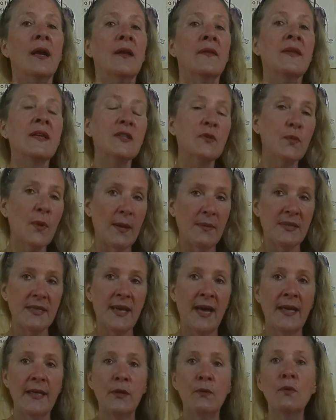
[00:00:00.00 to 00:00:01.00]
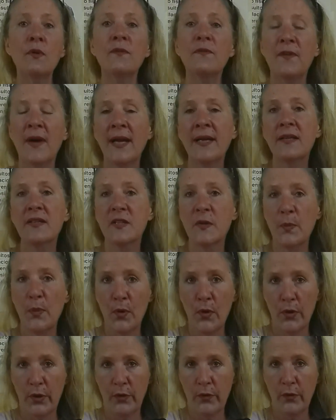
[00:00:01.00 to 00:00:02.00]
And on this website, you will find a
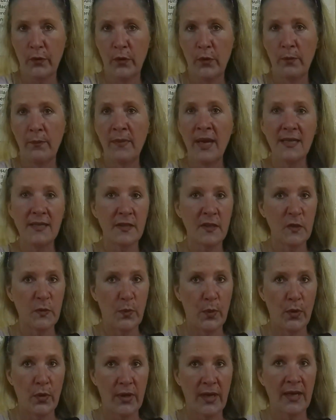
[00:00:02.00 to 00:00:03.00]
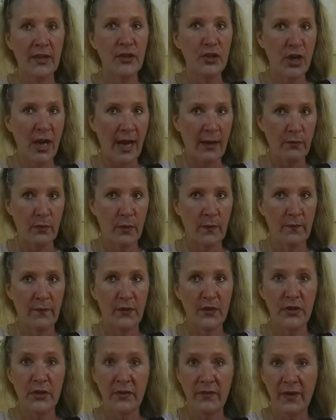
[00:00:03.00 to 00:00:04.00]
support group, message board, and chat room
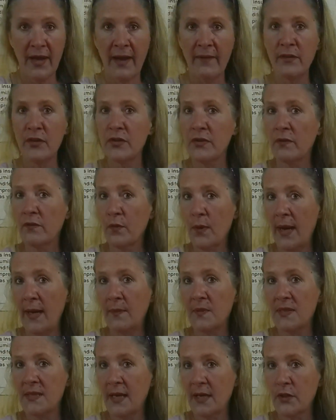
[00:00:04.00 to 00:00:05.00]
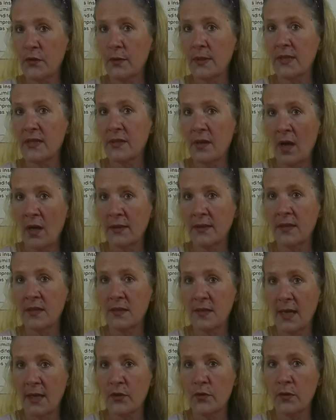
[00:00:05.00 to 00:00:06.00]
for survivors of rape, sexual assault, and
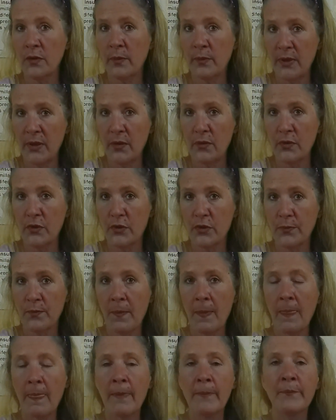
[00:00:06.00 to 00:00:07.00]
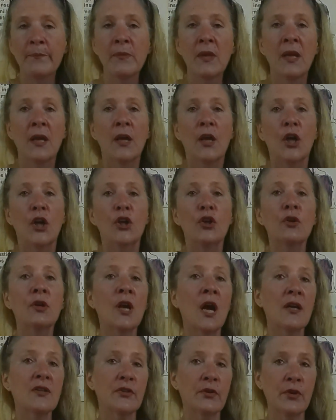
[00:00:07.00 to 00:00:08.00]
sexual abuse. You
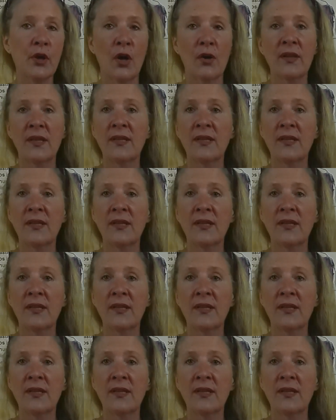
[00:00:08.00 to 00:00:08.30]
can also go